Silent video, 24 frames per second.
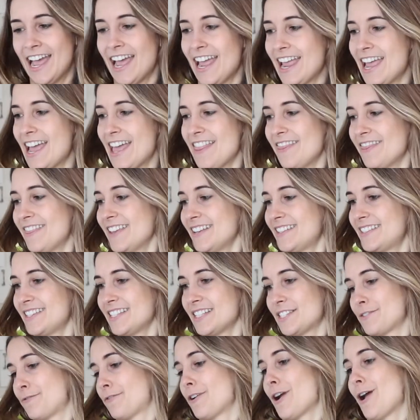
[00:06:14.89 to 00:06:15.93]
And this
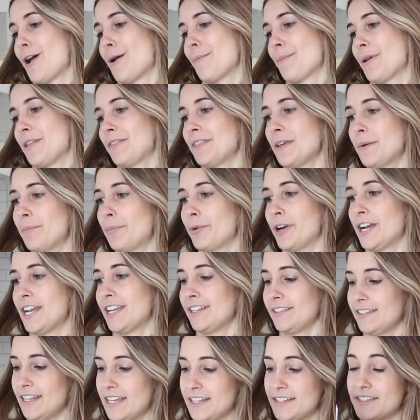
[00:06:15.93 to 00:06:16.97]
is from the
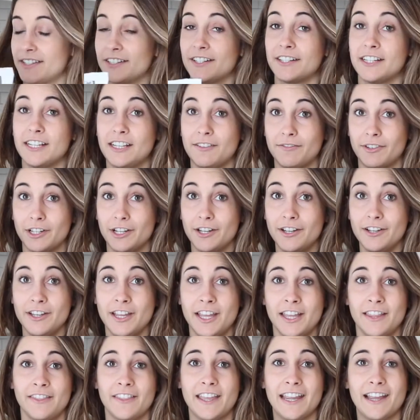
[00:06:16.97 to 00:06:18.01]
brand Lesser Evil.
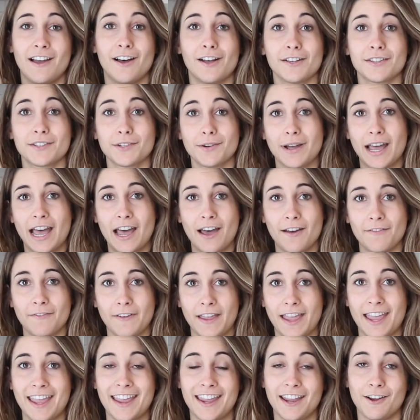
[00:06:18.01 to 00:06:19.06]
They also
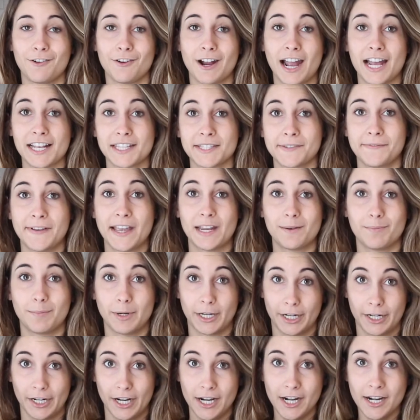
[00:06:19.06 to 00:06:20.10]
have a grass-fed
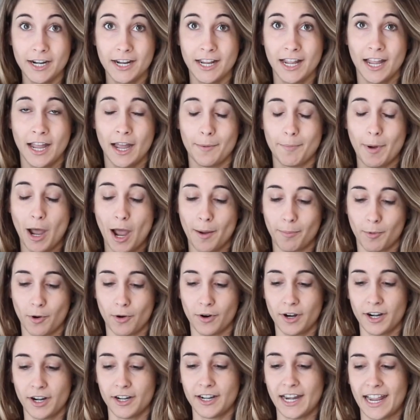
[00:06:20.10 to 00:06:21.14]
butter
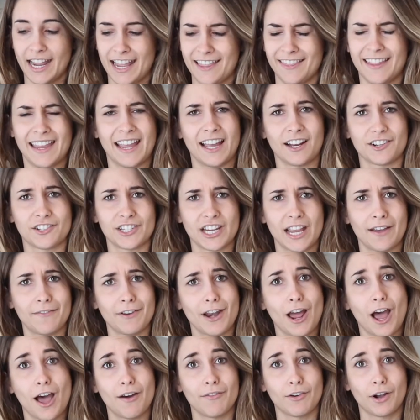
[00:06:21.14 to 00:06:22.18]
popcorn, and they actually have an
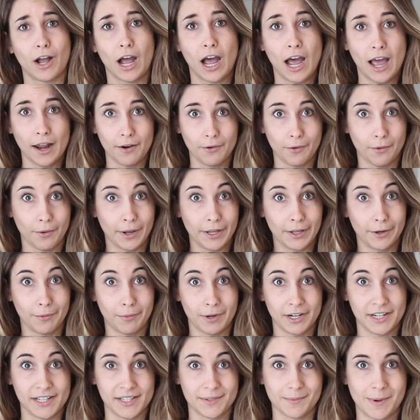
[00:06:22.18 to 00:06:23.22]
avocado oil
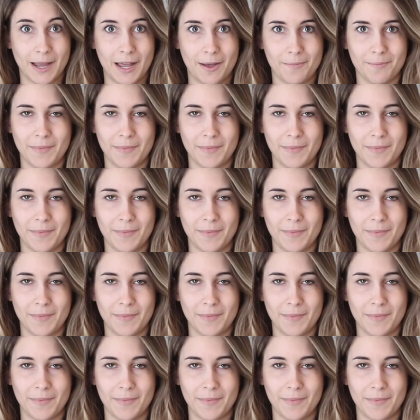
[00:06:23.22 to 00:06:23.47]
one as well.